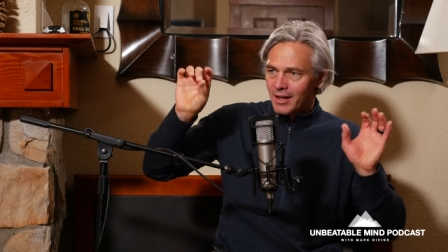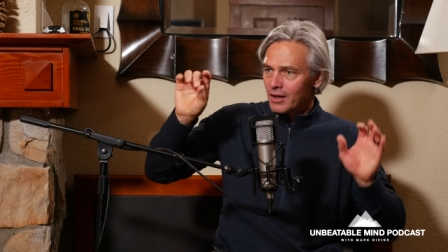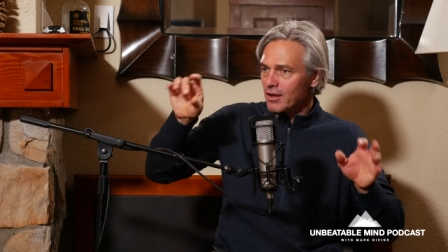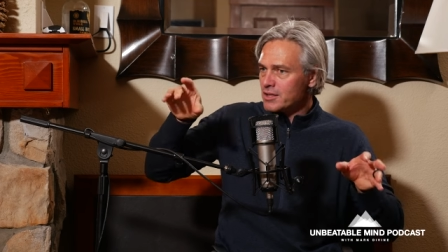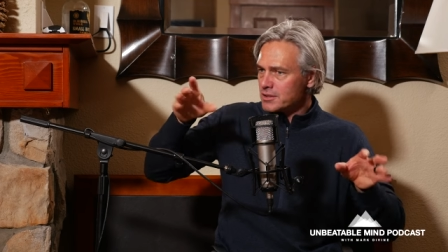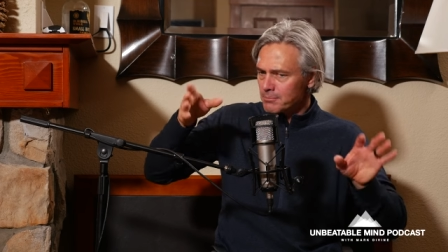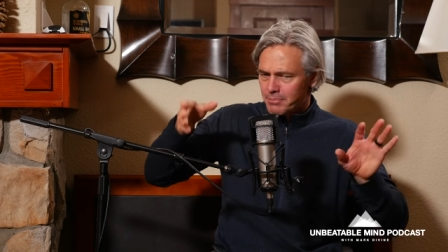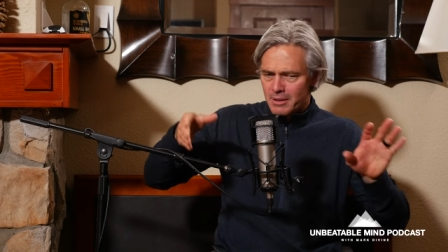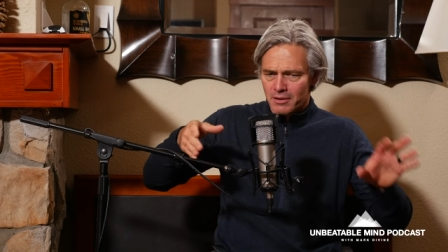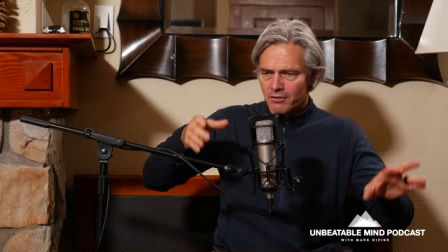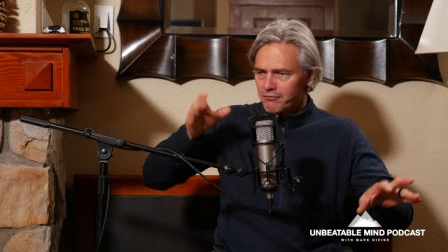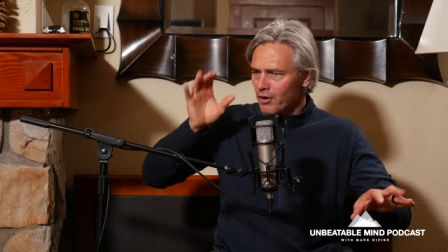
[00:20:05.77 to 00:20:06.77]
and all this and pe-
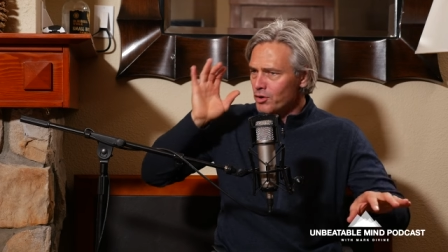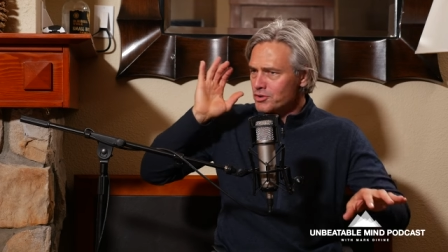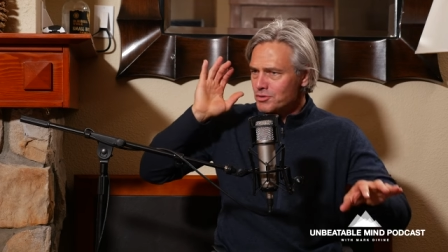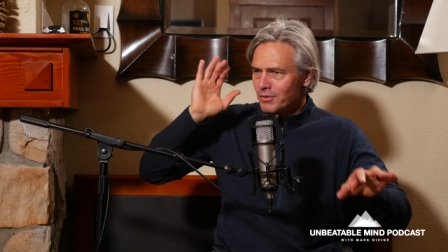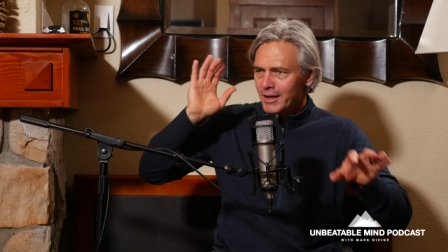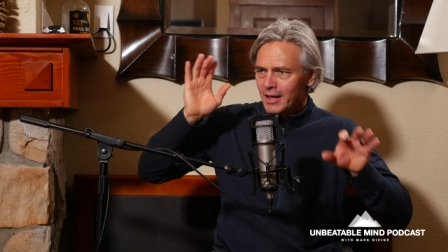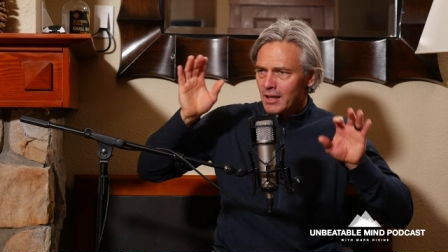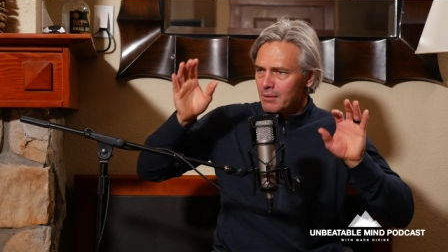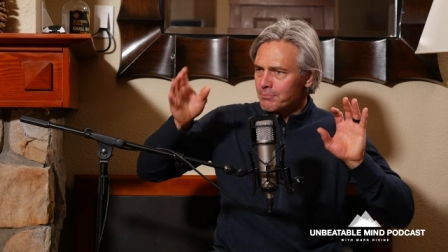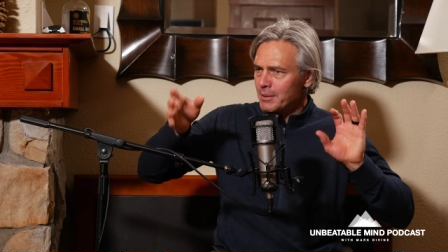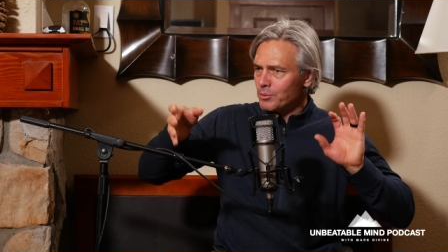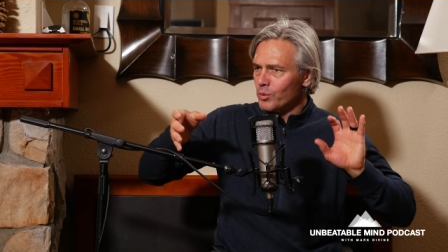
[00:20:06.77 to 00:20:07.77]
the phones ringing
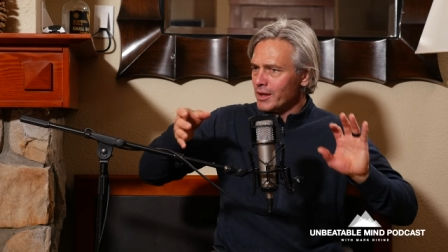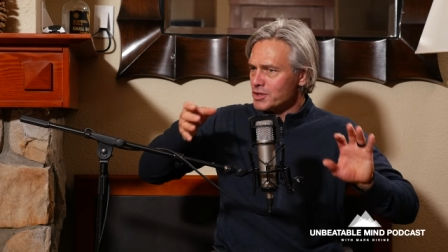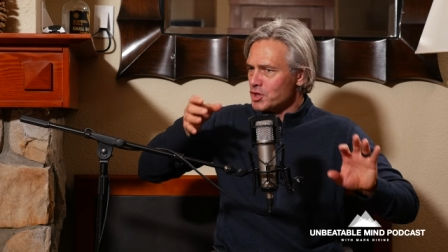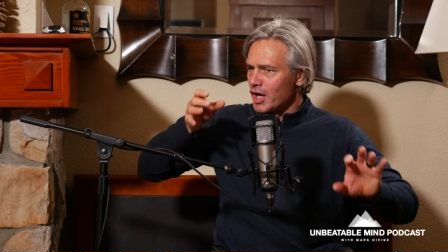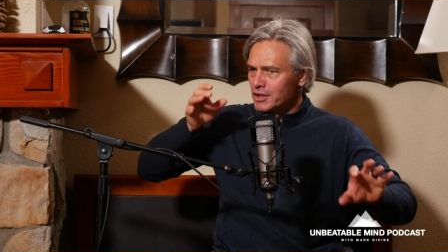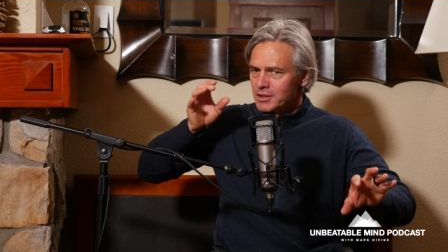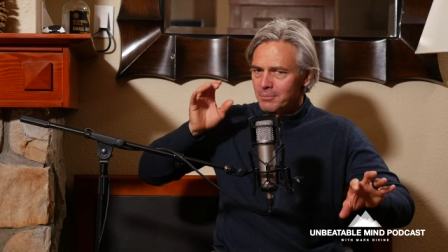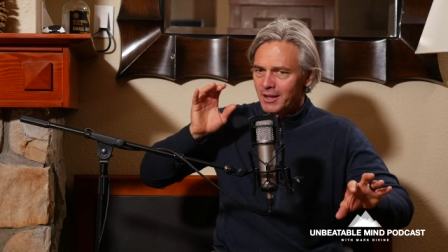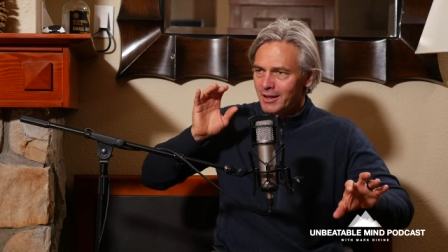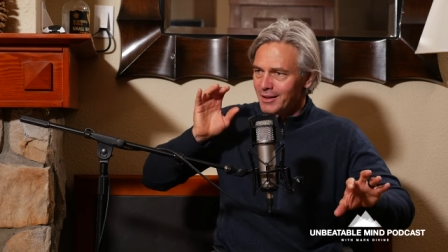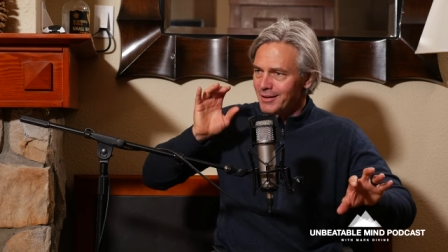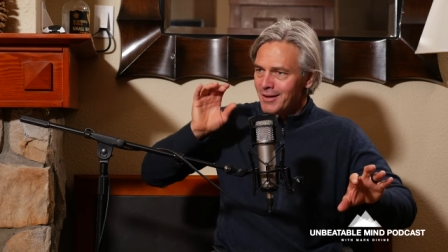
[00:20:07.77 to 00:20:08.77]
and people want to talk to
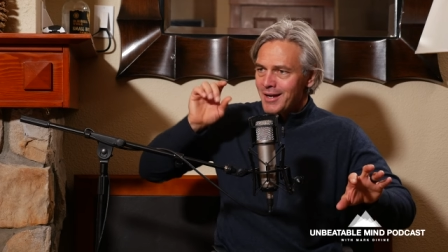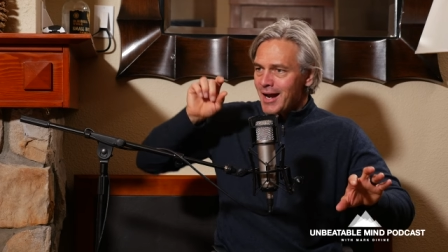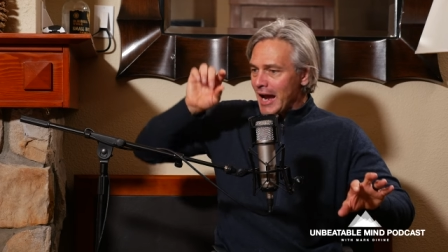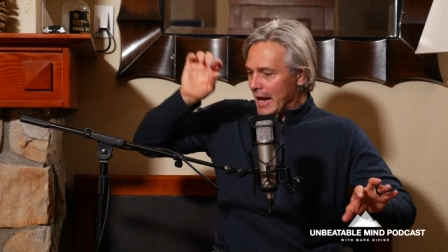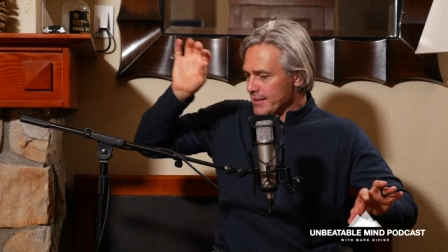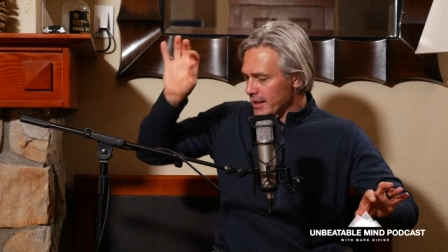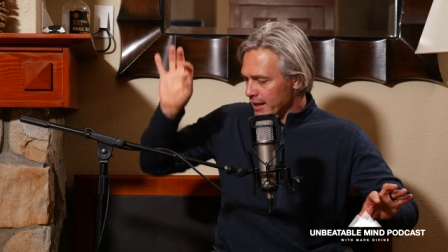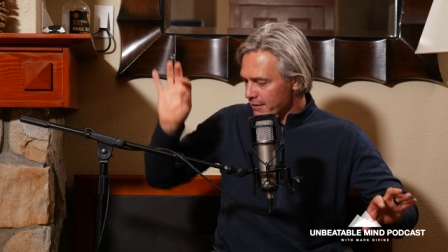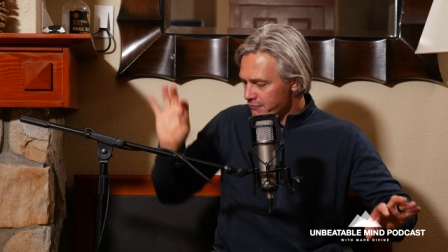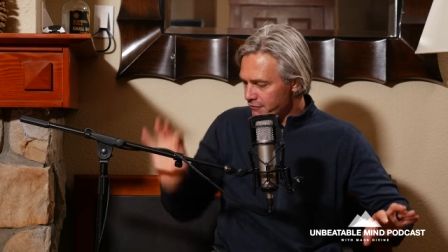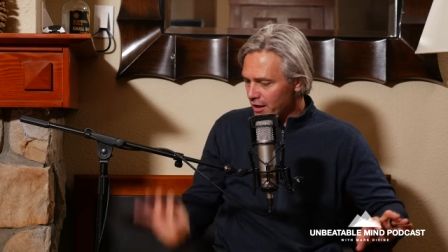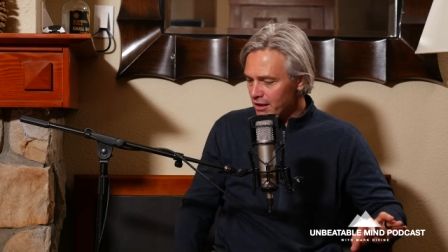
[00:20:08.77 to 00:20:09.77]
me and and then I
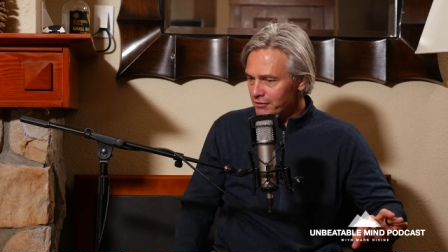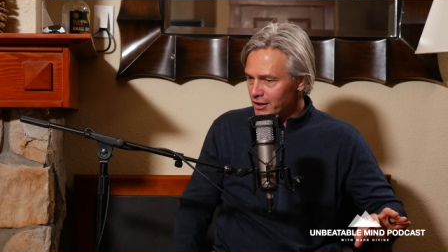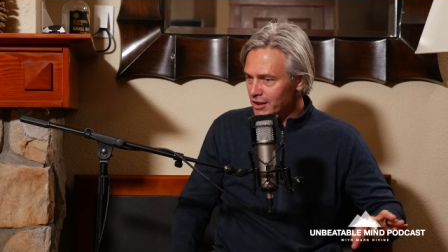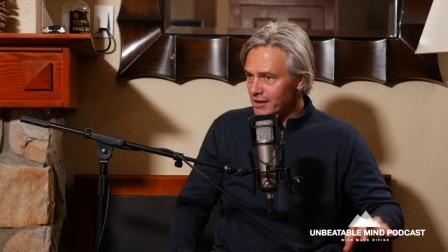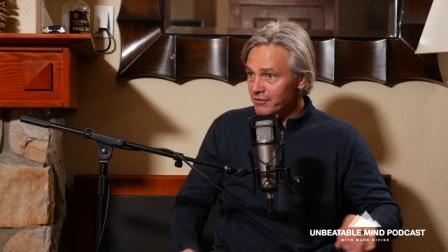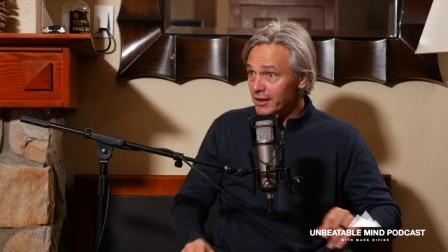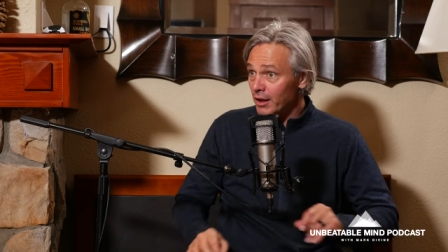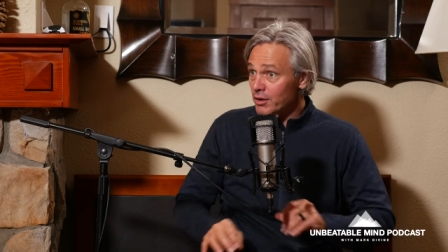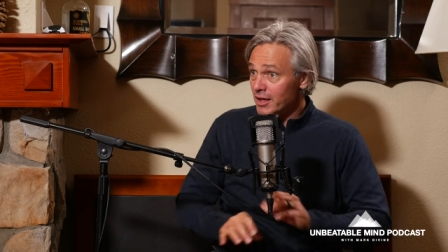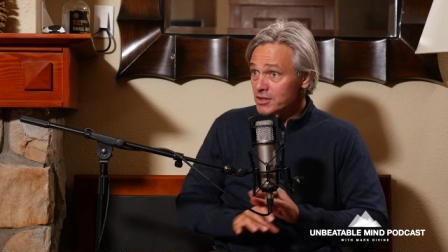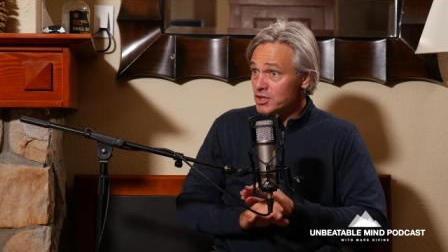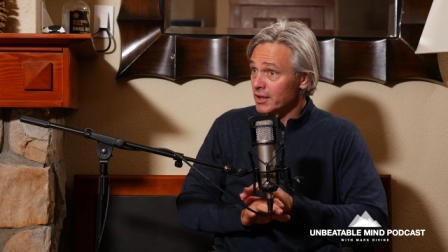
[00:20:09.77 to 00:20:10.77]
fell off a cliff and I,
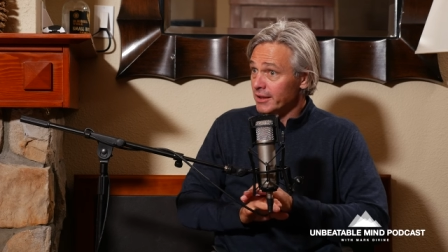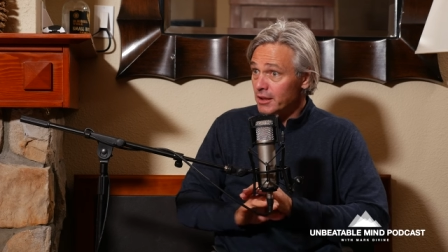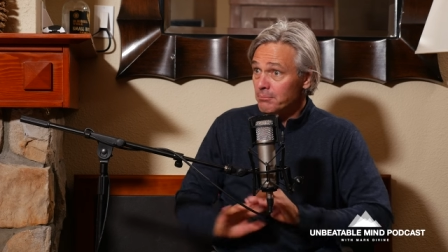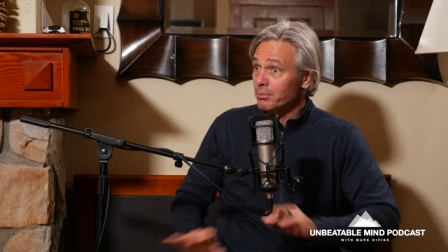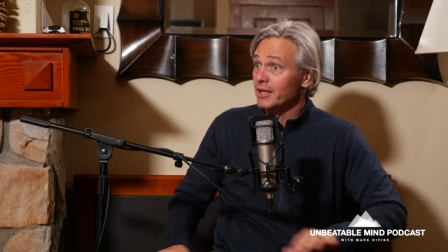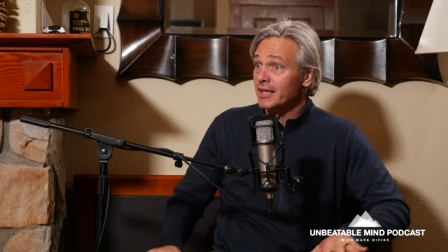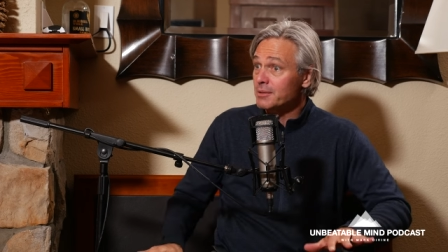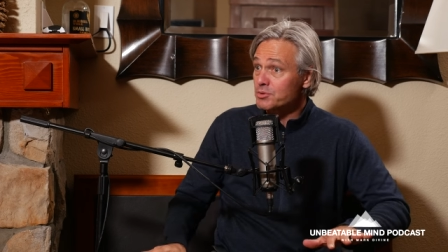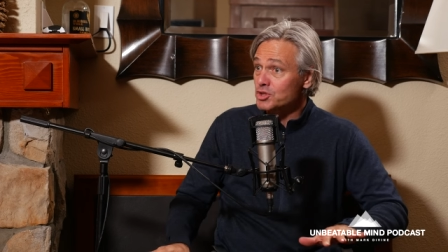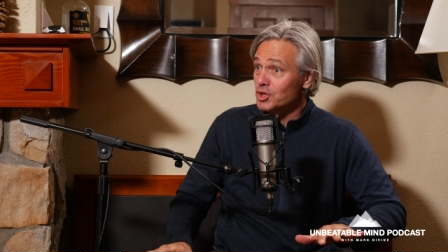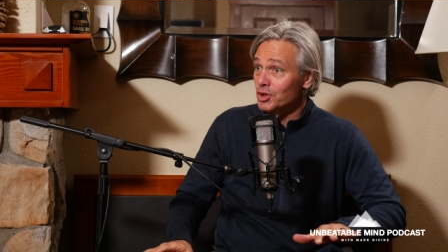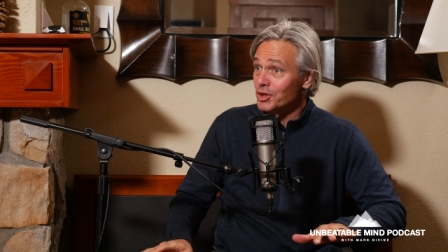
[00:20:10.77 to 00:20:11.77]
into like complete
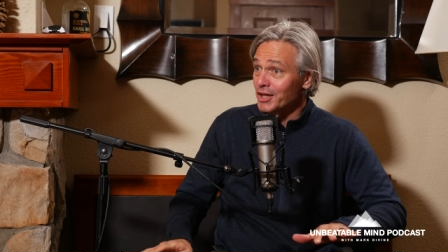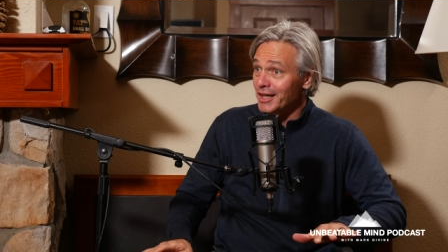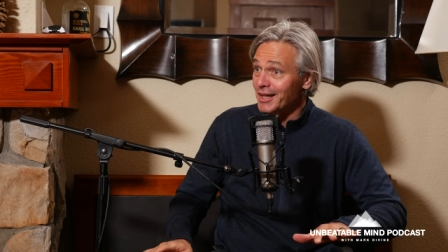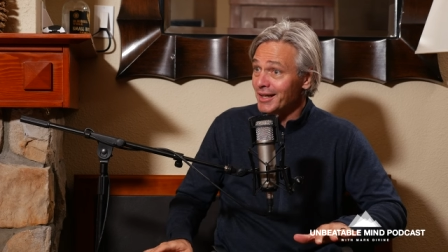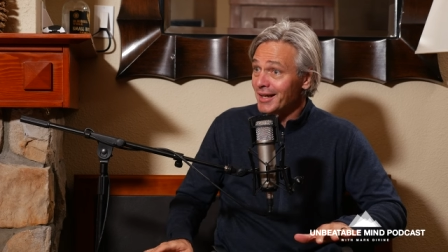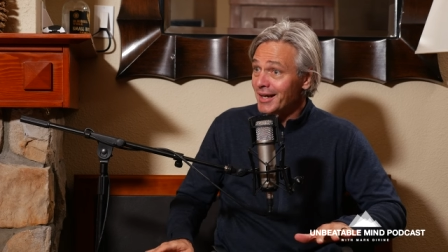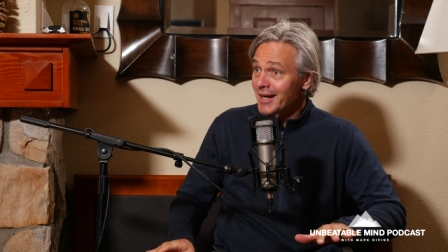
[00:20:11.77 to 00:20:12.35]
obscurity